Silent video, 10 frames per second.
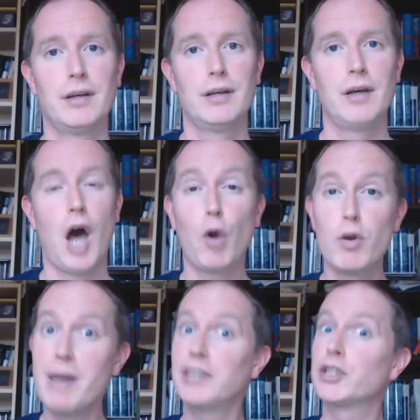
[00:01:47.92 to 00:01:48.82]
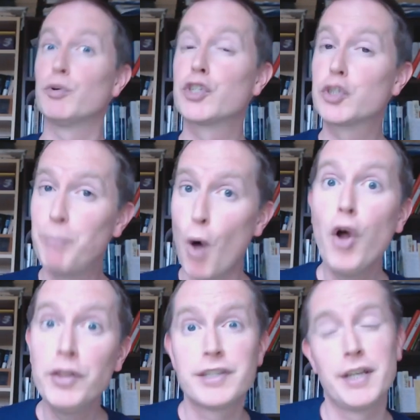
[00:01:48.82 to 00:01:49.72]
How are we meant to
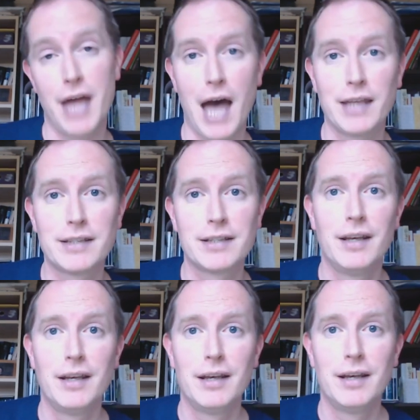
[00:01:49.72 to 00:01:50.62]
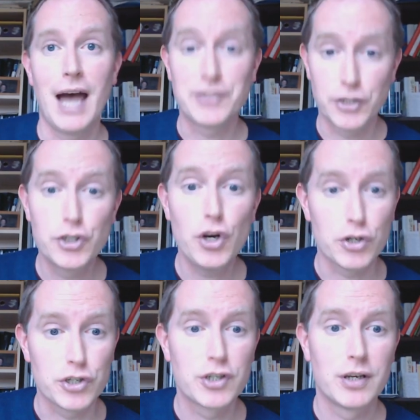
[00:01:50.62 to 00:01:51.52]
respond to that as a church?